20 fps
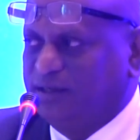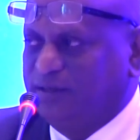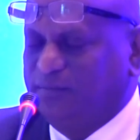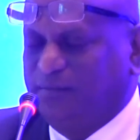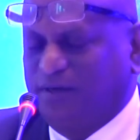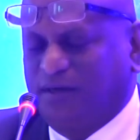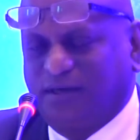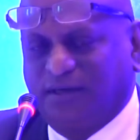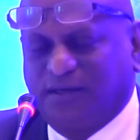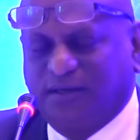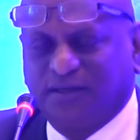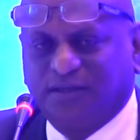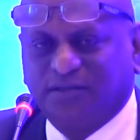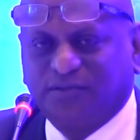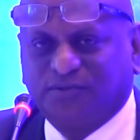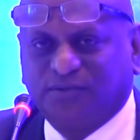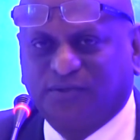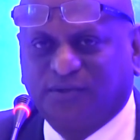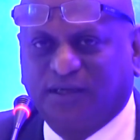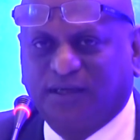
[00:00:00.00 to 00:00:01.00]
antibiotics,
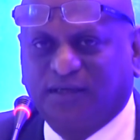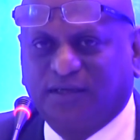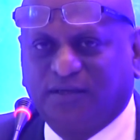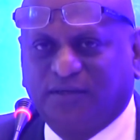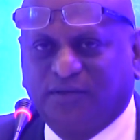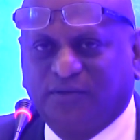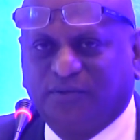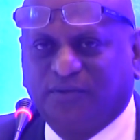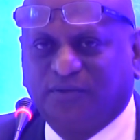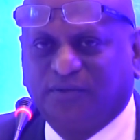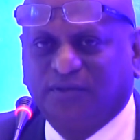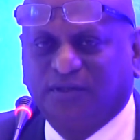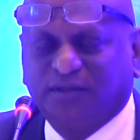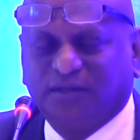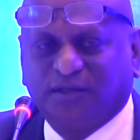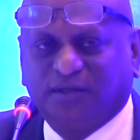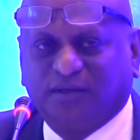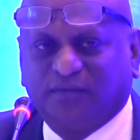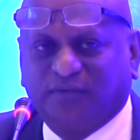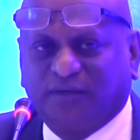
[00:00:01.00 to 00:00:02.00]
so that
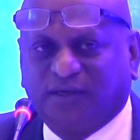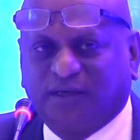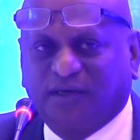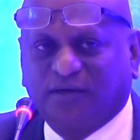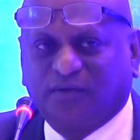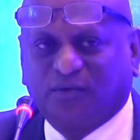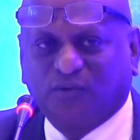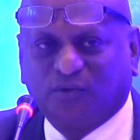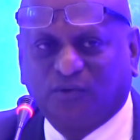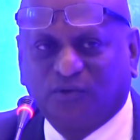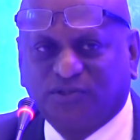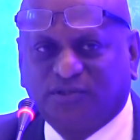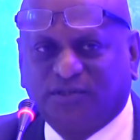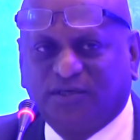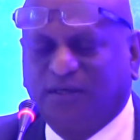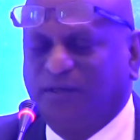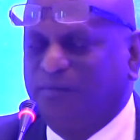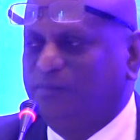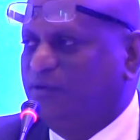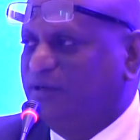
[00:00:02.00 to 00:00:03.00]
we can
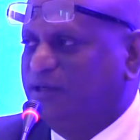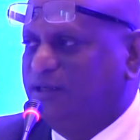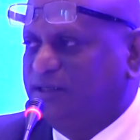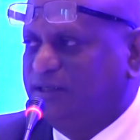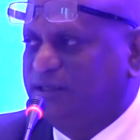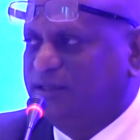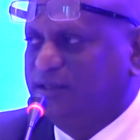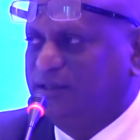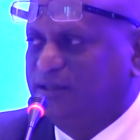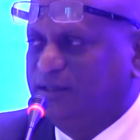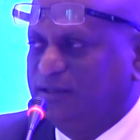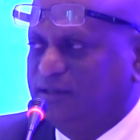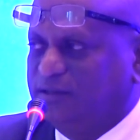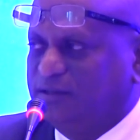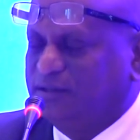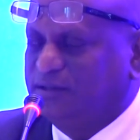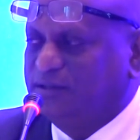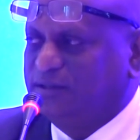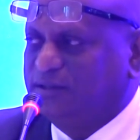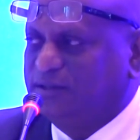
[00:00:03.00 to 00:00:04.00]
closely monitor the
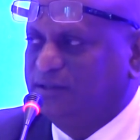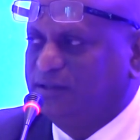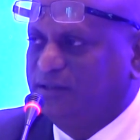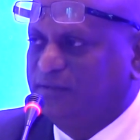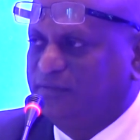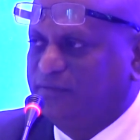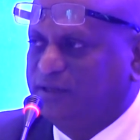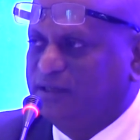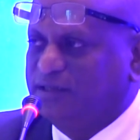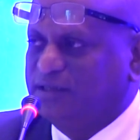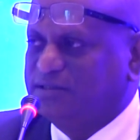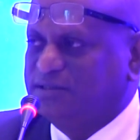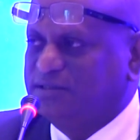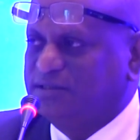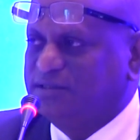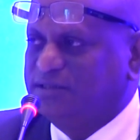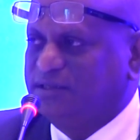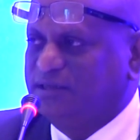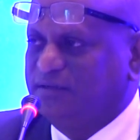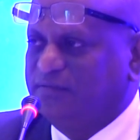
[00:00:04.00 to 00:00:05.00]
efficacy,
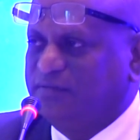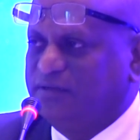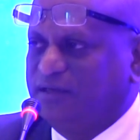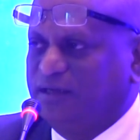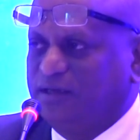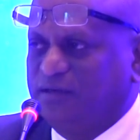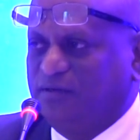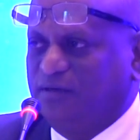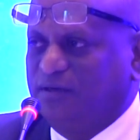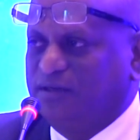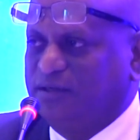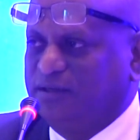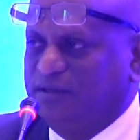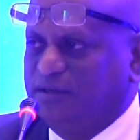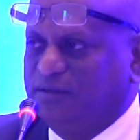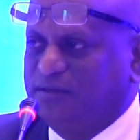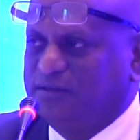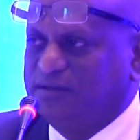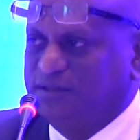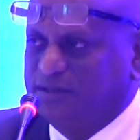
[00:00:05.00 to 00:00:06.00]
safety and quality
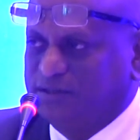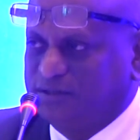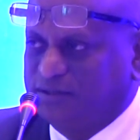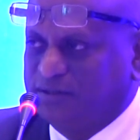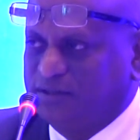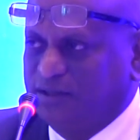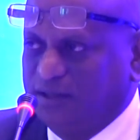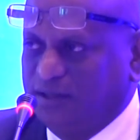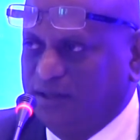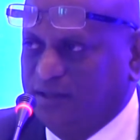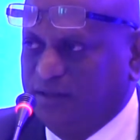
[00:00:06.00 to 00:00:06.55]
of these